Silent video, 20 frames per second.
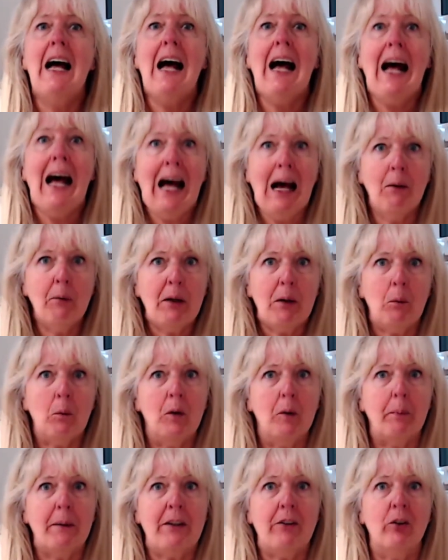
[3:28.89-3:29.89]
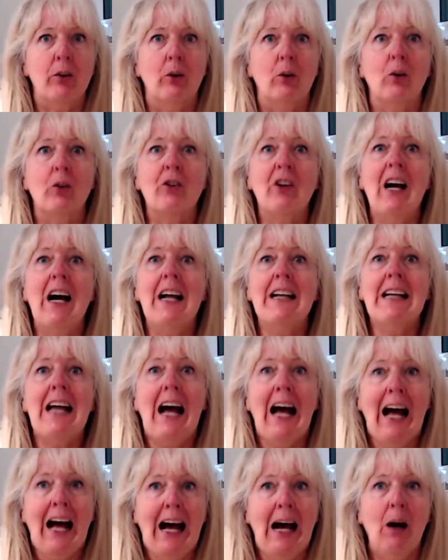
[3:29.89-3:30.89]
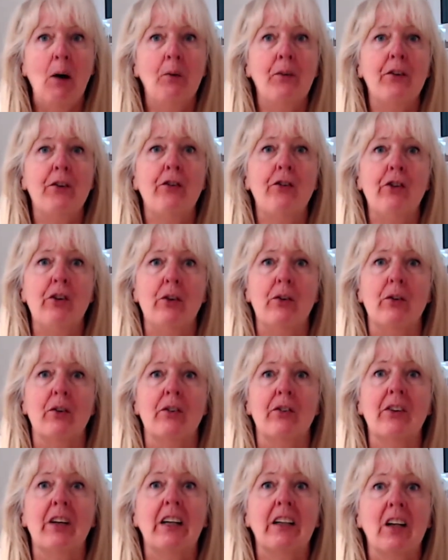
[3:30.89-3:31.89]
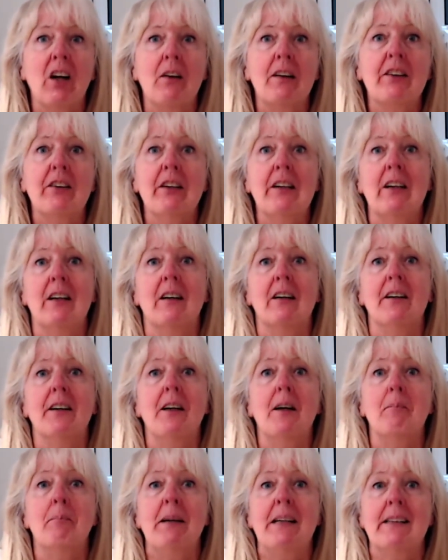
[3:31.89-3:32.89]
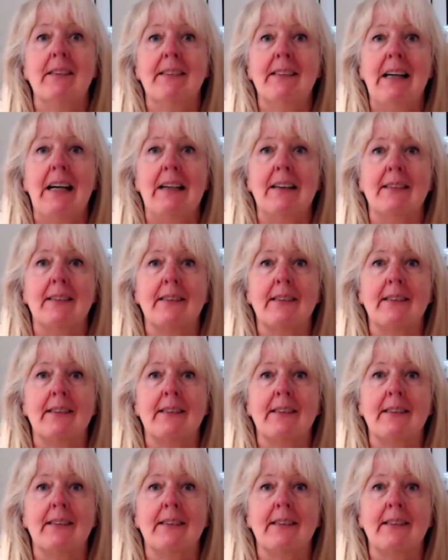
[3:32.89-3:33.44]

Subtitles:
how it will be taught, and how the students are going to learn and be assessed.